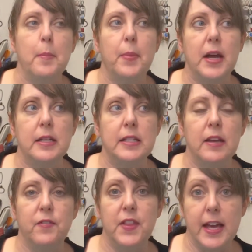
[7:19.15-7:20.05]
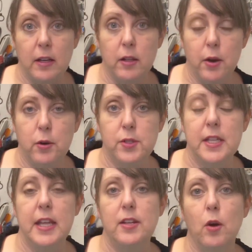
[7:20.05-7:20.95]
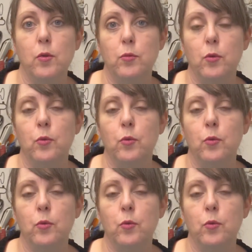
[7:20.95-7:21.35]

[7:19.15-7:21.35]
but if they close and they don't